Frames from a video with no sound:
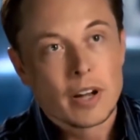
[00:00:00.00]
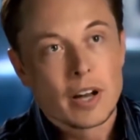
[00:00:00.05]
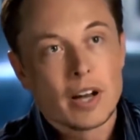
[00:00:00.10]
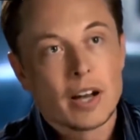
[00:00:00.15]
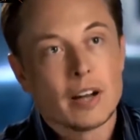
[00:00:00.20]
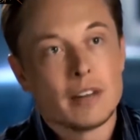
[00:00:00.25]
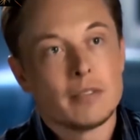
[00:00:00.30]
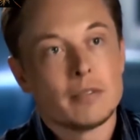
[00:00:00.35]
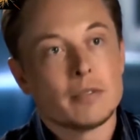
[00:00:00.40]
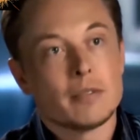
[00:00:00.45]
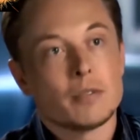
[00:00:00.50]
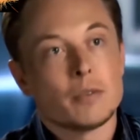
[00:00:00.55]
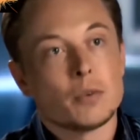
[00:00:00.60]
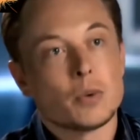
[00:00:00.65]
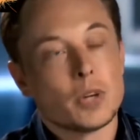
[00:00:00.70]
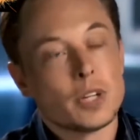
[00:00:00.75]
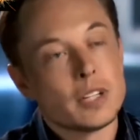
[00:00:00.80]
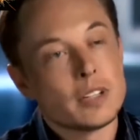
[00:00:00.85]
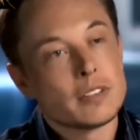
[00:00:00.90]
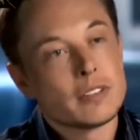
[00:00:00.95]

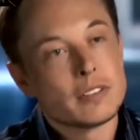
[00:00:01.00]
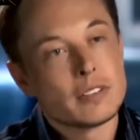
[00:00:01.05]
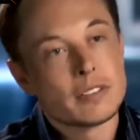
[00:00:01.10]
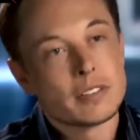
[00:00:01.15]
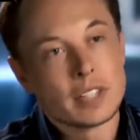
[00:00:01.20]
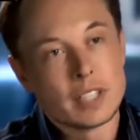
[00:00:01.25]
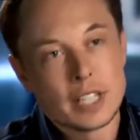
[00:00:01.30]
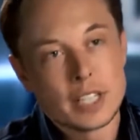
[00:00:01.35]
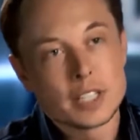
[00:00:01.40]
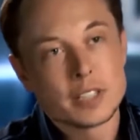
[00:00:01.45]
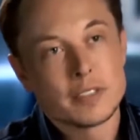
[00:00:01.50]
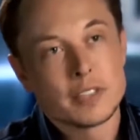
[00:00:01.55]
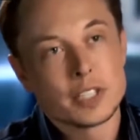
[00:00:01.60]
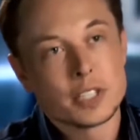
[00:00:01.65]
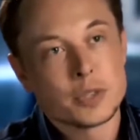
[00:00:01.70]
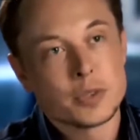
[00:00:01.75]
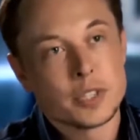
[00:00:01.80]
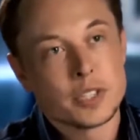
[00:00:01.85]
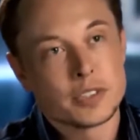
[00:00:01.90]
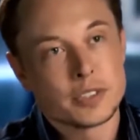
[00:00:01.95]
Well, the lens of
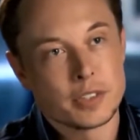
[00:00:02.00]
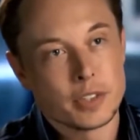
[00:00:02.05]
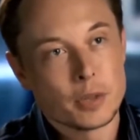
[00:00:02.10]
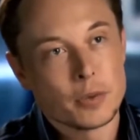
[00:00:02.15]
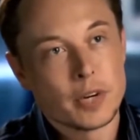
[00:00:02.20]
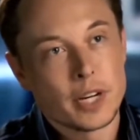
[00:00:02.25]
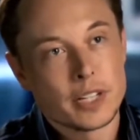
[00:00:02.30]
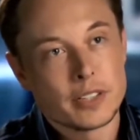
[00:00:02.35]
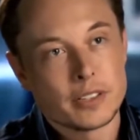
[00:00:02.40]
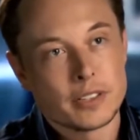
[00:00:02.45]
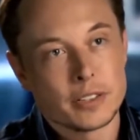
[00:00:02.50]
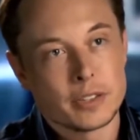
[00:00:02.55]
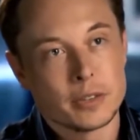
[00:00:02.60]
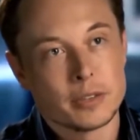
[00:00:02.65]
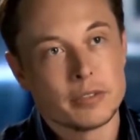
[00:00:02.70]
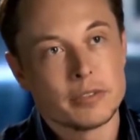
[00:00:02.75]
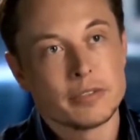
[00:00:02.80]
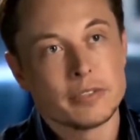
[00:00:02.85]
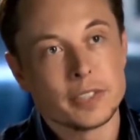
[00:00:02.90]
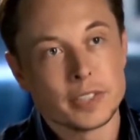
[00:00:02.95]
history is a good way
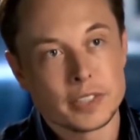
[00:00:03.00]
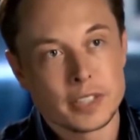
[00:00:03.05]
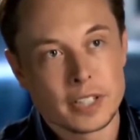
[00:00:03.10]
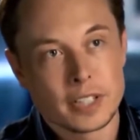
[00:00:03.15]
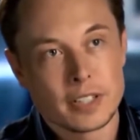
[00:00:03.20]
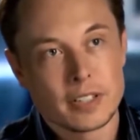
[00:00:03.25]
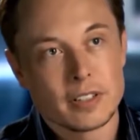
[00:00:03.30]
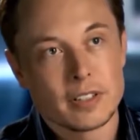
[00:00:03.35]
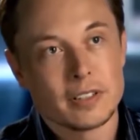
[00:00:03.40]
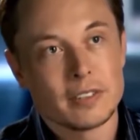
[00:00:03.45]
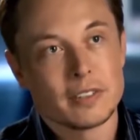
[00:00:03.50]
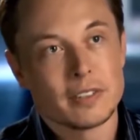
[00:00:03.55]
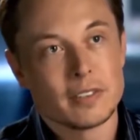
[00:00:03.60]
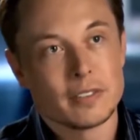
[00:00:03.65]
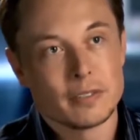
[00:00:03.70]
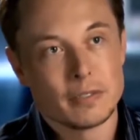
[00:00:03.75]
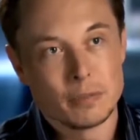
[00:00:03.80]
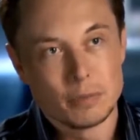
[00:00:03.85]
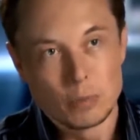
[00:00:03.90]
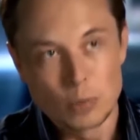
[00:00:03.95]
to filter
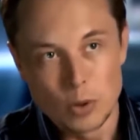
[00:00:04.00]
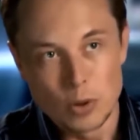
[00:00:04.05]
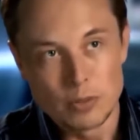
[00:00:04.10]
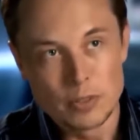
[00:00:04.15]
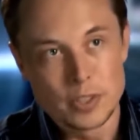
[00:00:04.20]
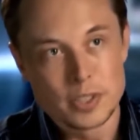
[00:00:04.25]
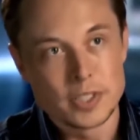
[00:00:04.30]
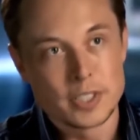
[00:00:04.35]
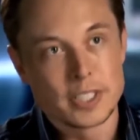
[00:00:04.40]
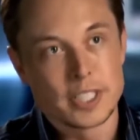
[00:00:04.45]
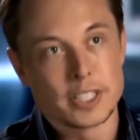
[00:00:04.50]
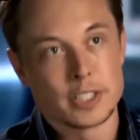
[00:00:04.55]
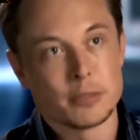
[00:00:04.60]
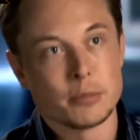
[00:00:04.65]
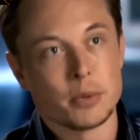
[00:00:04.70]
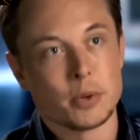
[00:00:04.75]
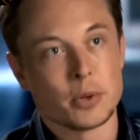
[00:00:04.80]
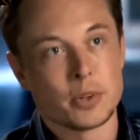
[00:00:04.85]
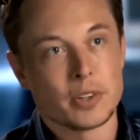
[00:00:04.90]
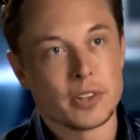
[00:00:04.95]
more versus less
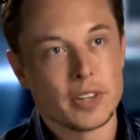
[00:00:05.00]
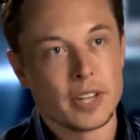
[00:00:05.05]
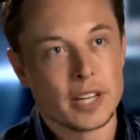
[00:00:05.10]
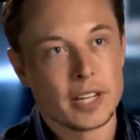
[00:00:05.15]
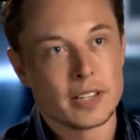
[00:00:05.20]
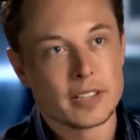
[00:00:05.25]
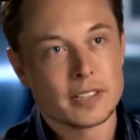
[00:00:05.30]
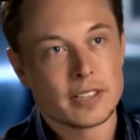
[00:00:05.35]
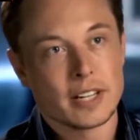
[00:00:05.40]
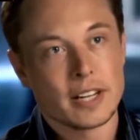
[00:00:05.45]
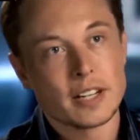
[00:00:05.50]
important things.